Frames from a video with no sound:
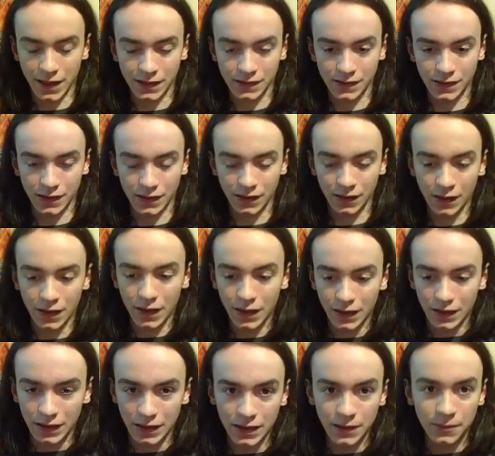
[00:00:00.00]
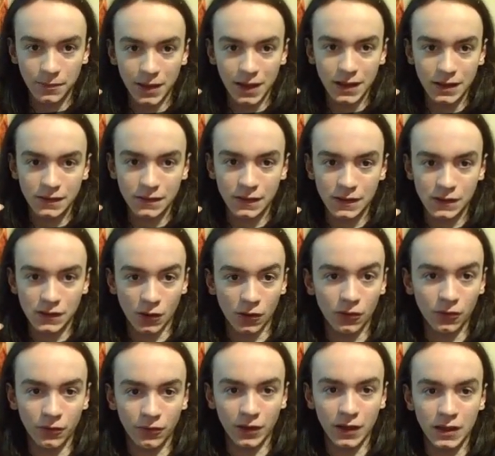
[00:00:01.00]
he made this whole video
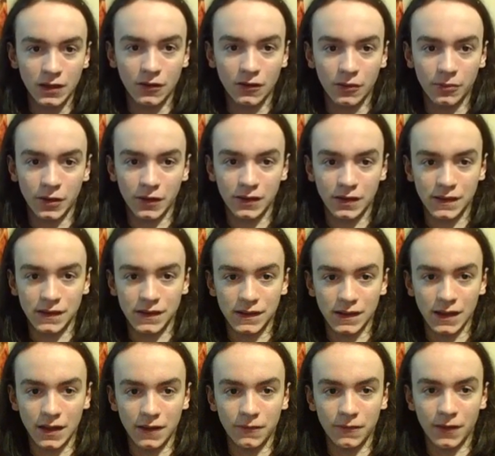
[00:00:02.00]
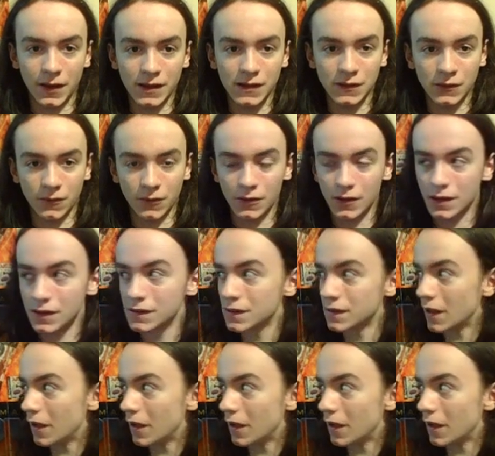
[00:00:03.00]
about his advice for incels.